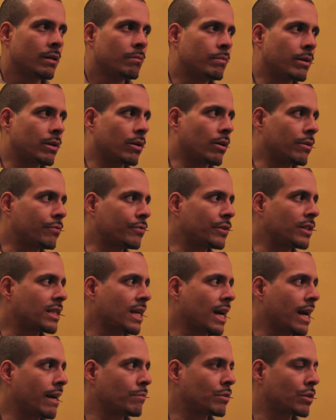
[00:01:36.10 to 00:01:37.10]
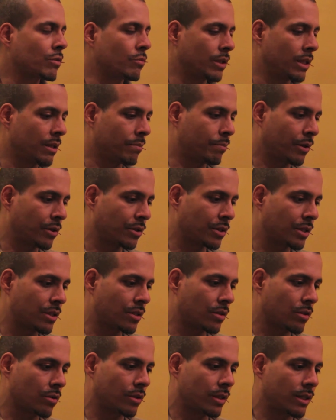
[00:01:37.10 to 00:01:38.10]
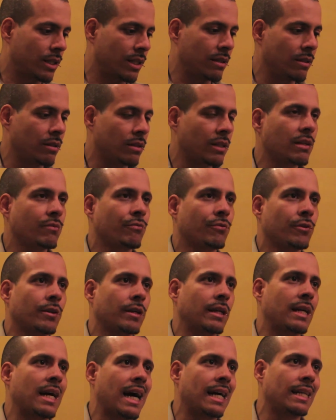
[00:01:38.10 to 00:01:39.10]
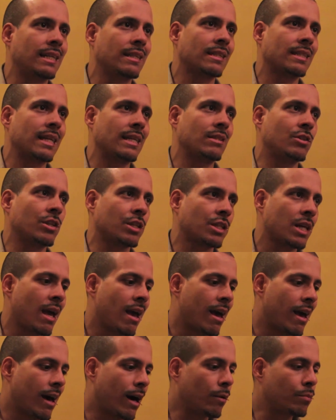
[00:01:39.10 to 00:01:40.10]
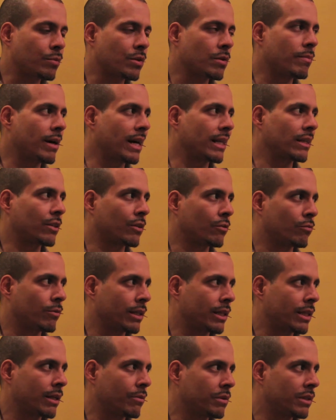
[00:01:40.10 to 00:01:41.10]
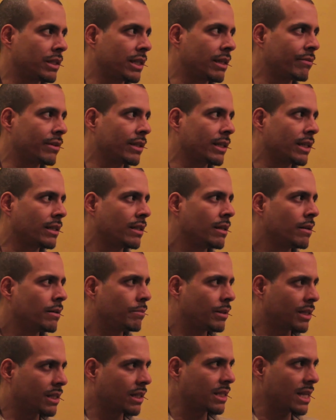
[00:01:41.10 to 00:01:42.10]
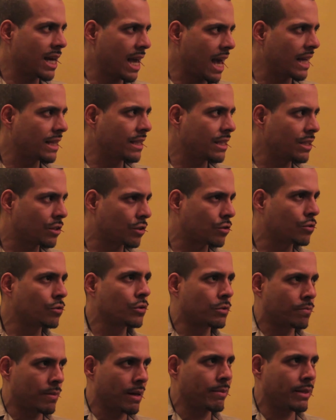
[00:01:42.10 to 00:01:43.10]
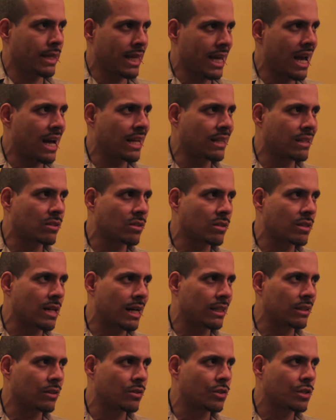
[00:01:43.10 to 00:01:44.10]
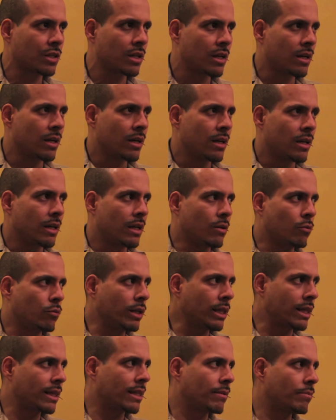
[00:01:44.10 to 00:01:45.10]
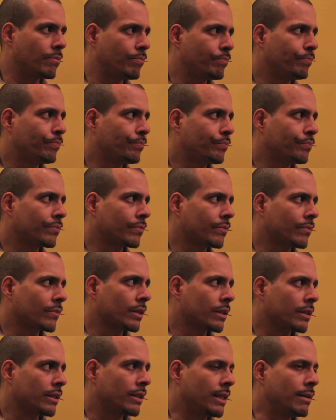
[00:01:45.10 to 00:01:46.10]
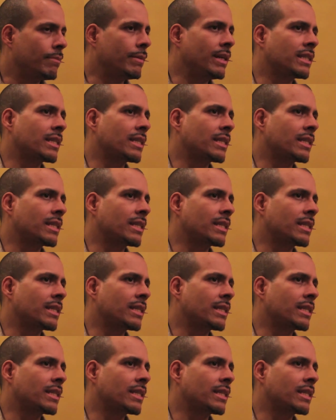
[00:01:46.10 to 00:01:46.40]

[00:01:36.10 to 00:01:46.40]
But oftentimes, when the person is older, they're looking for a guidance that just helps them out of the rut that we're giving. And because they had these tools, maybe they had this knowledge with them, they may